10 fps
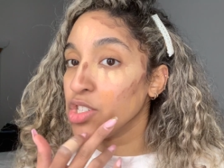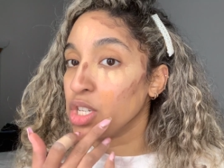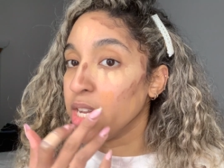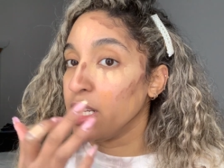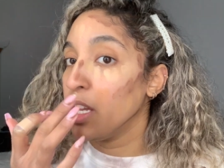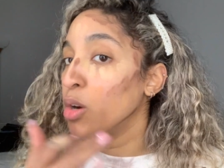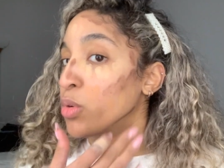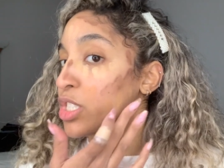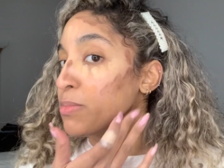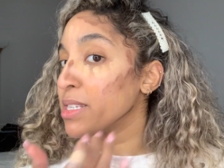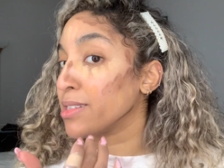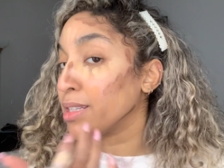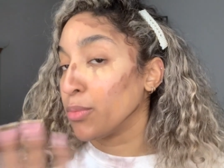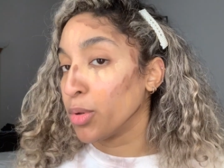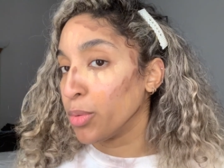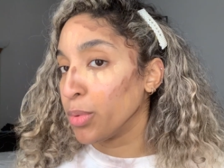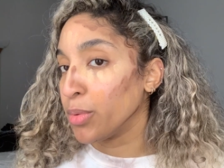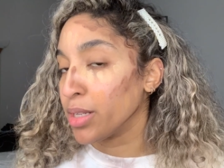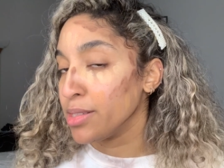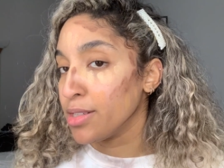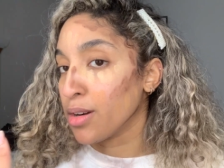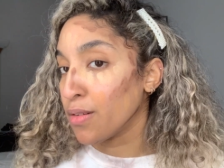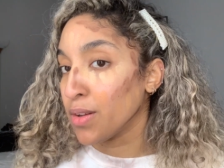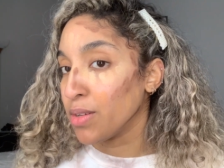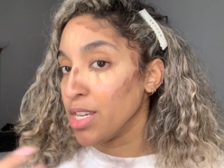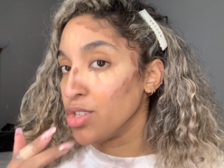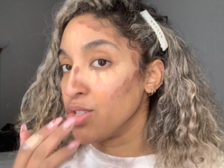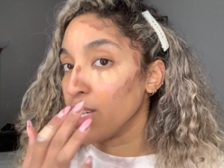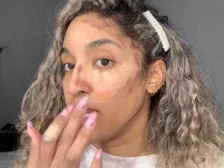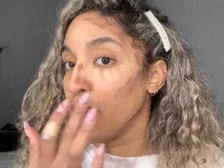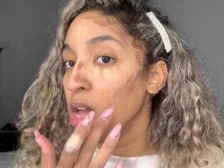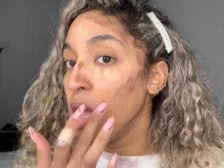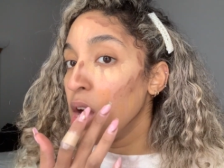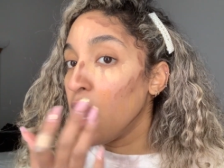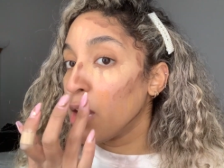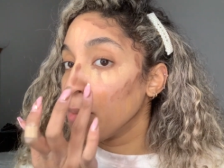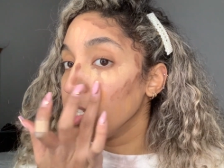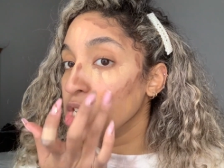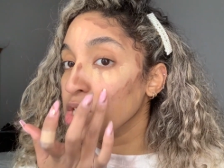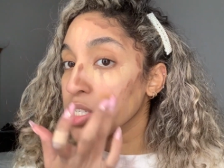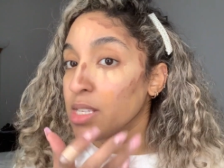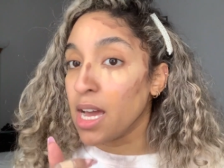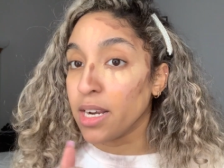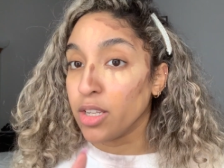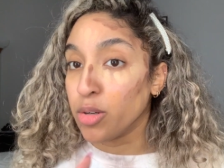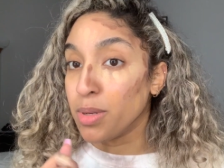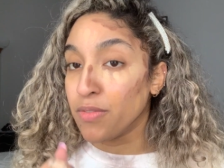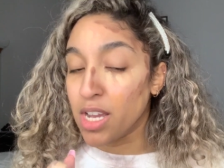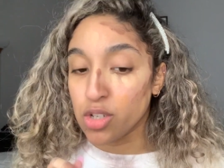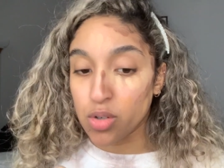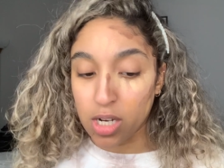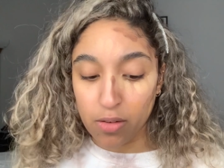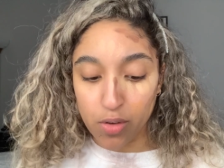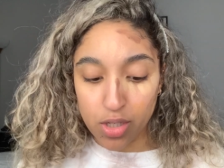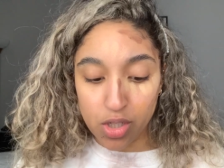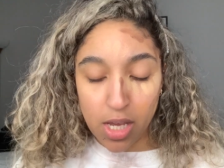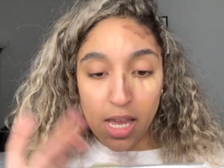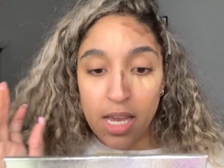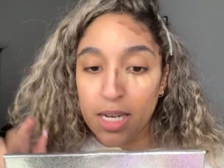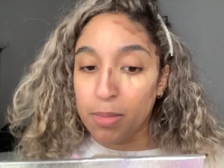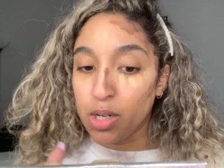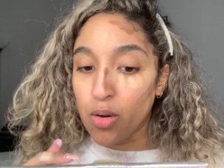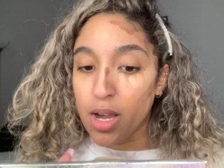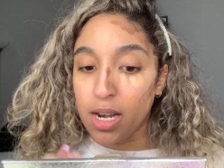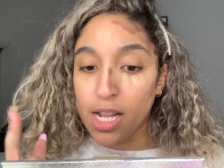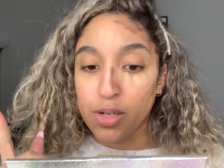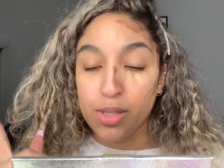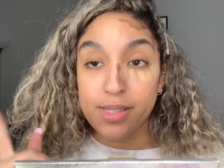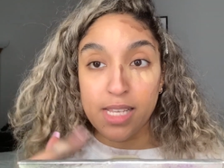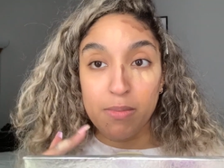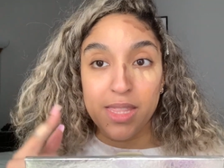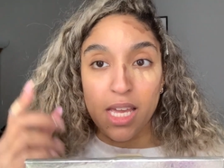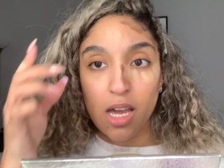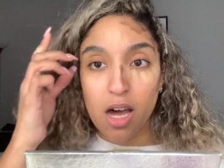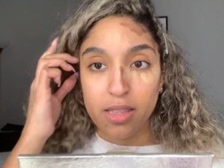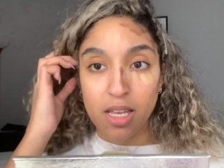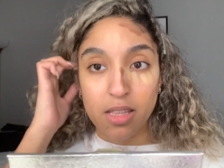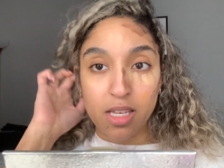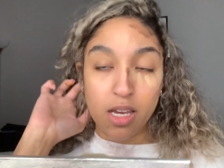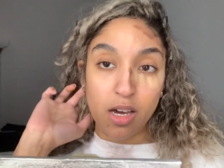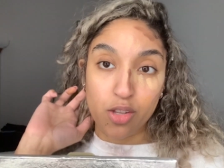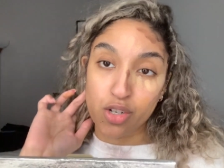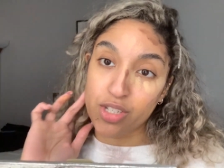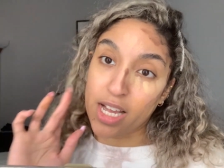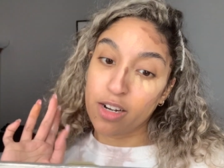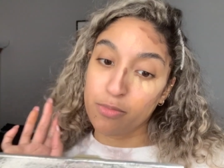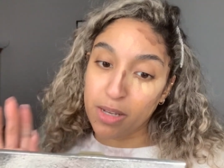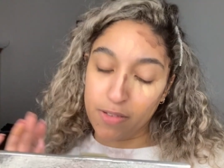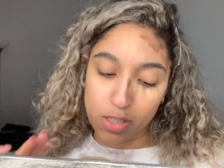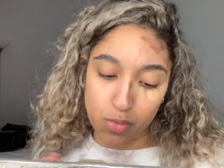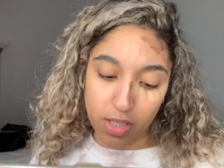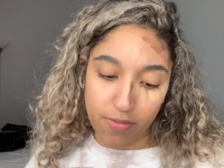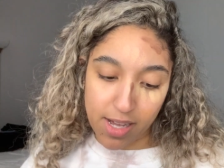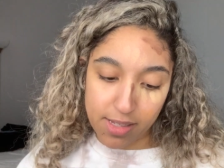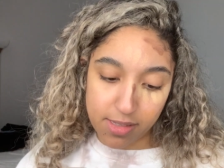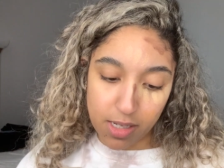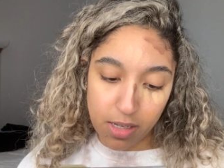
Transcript: shade, which is basically what we would consider our foundation shade, on my cheek just to add a little bit of extra coverage. Now I'm gonna go ahead and do the same thing on the other side of my face really fast.